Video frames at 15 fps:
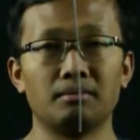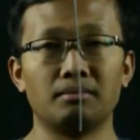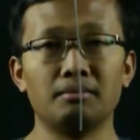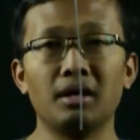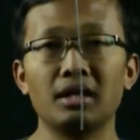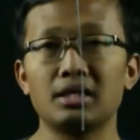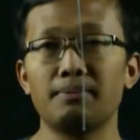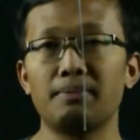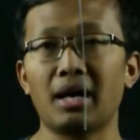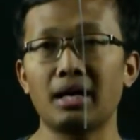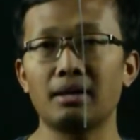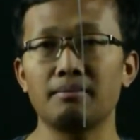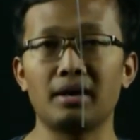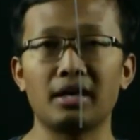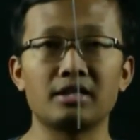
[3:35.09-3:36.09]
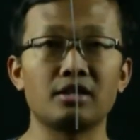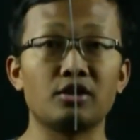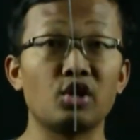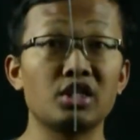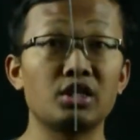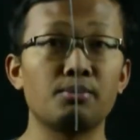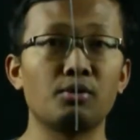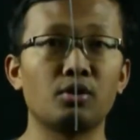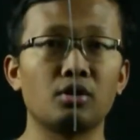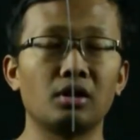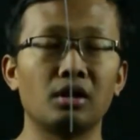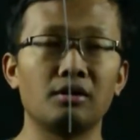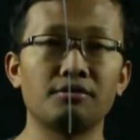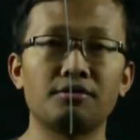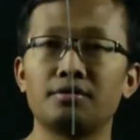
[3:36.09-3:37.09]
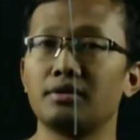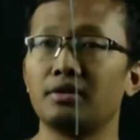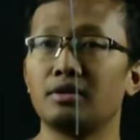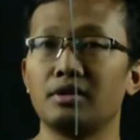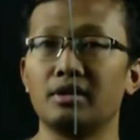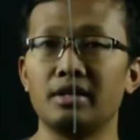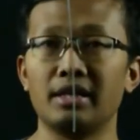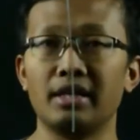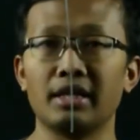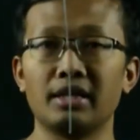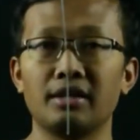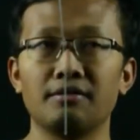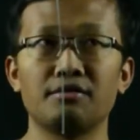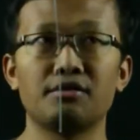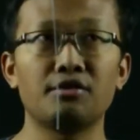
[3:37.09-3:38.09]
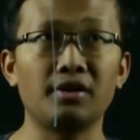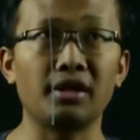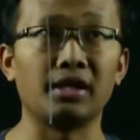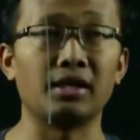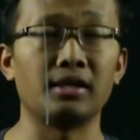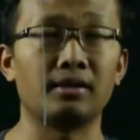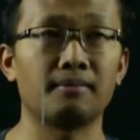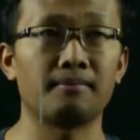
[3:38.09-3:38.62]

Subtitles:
multiplying by the reciprocal of -3.